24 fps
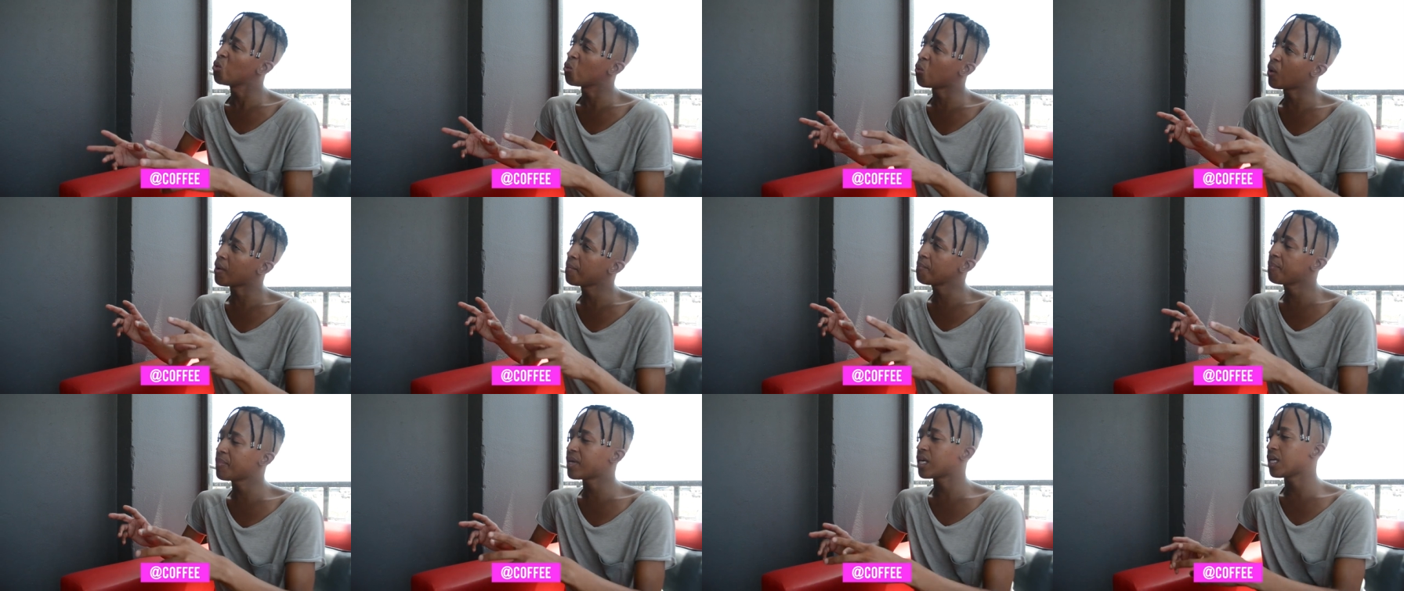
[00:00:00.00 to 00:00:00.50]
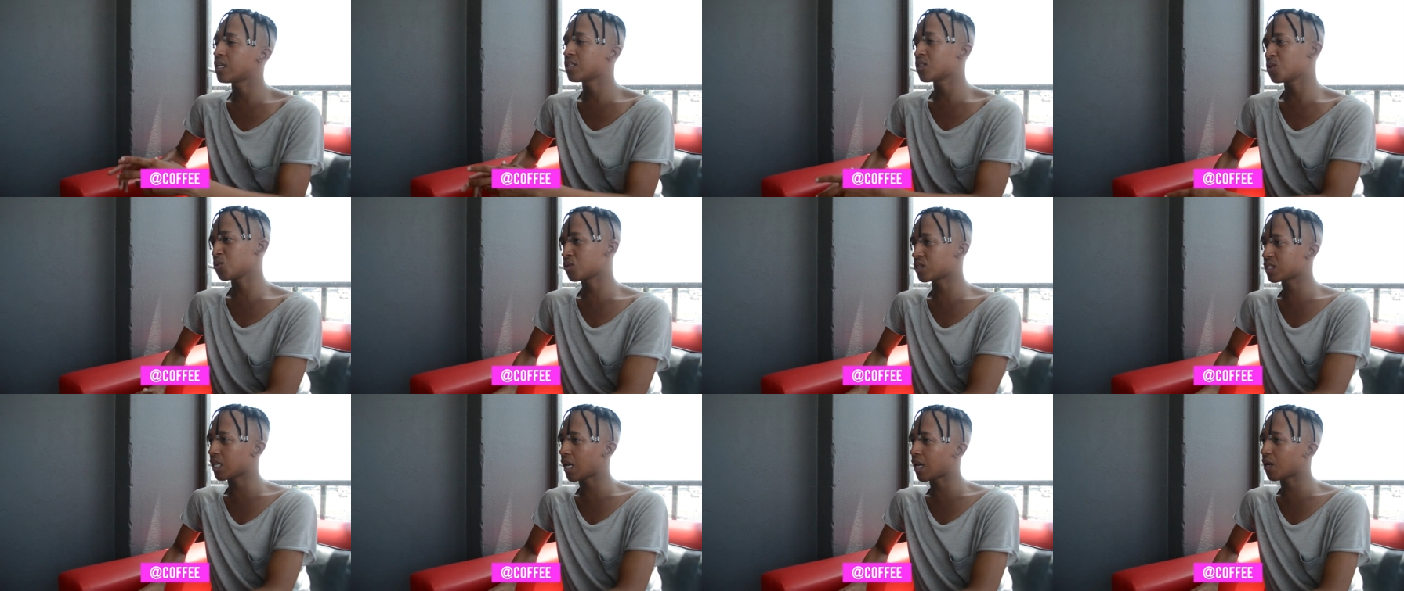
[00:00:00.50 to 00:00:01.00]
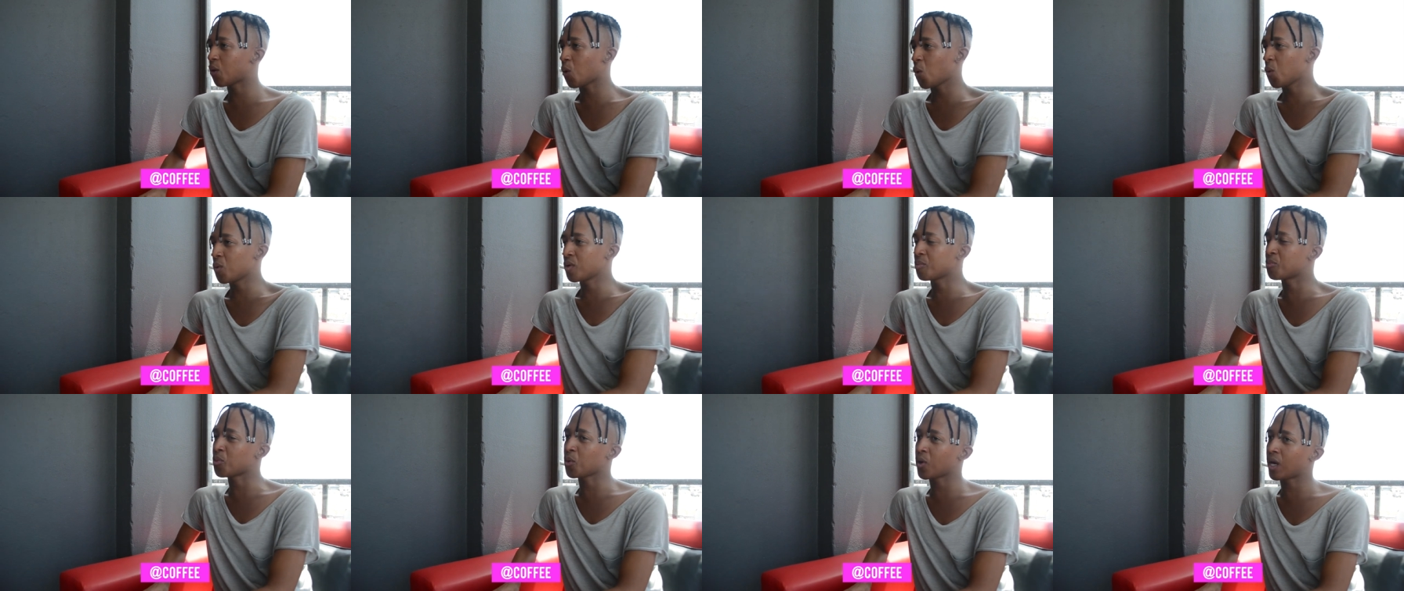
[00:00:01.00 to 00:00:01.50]
Wimpy to say, or
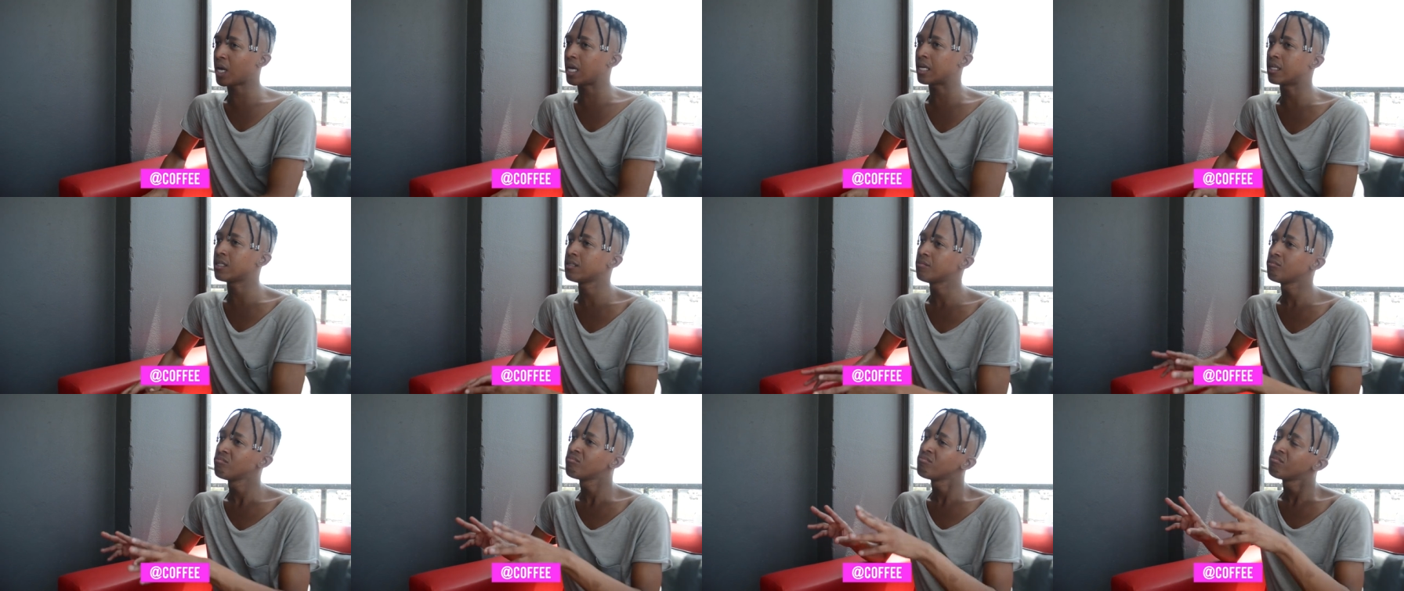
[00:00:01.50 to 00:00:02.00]
we bring